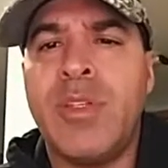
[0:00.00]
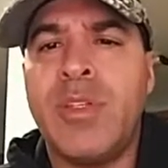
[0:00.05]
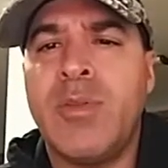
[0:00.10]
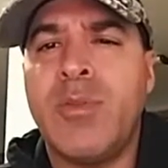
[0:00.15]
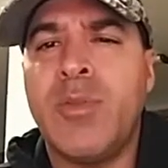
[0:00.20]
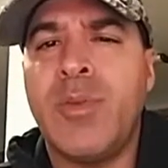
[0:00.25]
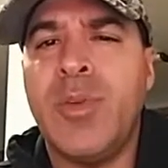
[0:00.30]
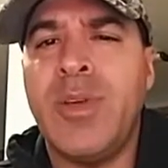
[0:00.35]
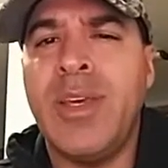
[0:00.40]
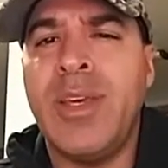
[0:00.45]
Is it
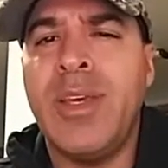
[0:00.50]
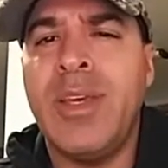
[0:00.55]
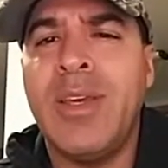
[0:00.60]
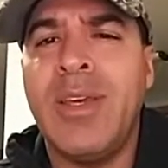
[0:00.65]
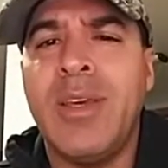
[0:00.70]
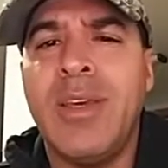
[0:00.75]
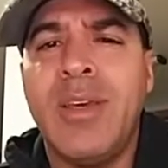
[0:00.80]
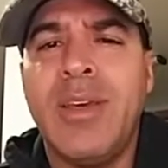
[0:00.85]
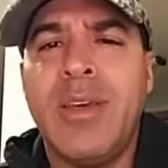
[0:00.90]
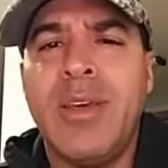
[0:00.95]
really
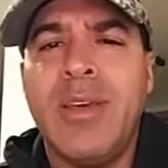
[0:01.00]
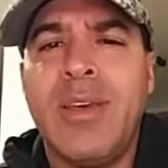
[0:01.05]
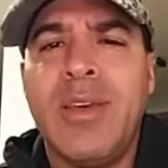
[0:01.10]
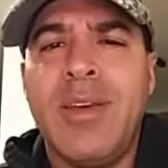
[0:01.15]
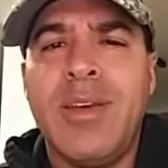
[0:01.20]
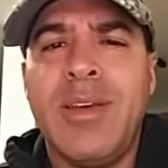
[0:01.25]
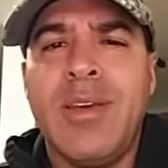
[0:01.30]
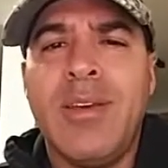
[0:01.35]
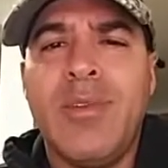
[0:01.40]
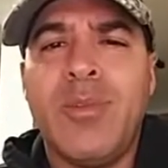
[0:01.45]

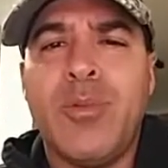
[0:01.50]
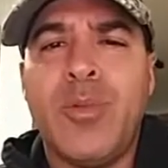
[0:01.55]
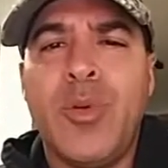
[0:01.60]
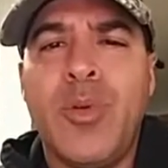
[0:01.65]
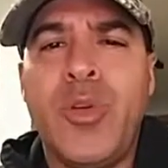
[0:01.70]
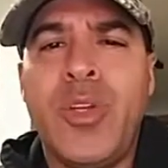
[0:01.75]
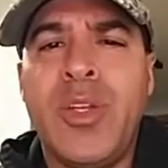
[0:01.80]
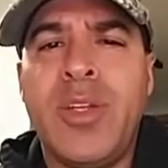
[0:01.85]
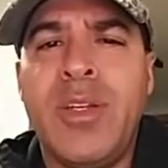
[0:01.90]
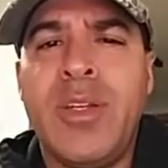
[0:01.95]

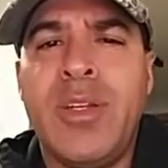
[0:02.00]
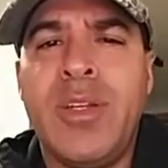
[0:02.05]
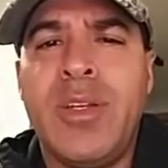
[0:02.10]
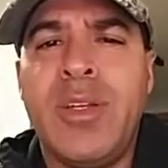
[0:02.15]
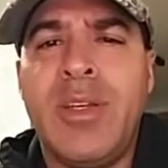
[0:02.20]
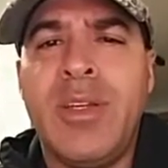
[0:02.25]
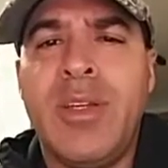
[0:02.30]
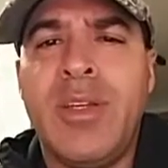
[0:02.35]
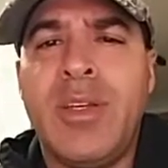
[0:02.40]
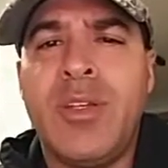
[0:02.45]
rooted
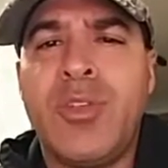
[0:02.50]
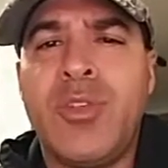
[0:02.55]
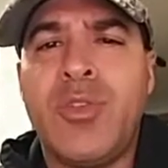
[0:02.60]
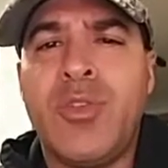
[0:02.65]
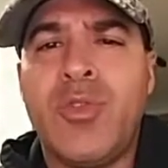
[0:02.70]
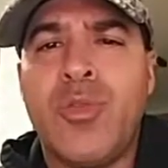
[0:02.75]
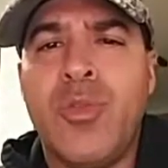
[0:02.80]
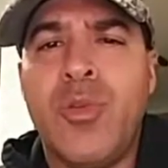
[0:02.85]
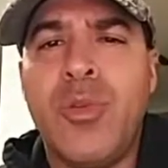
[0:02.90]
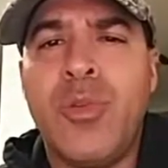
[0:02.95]
in a
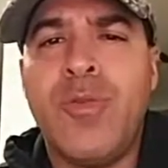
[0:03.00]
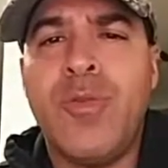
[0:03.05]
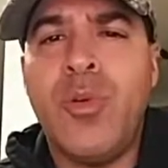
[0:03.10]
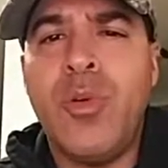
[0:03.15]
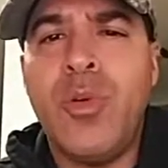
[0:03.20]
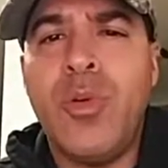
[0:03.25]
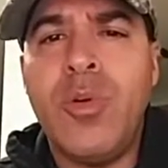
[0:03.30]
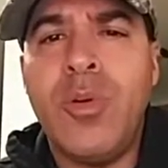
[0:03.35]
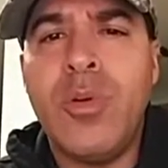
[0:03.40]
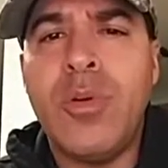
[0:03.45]

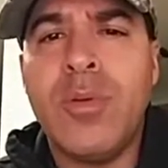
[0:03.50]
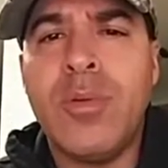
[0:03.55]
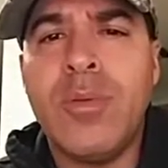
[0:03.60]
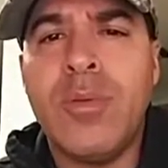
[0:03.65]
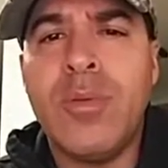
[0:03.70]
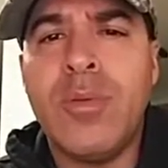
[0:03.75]
truthful,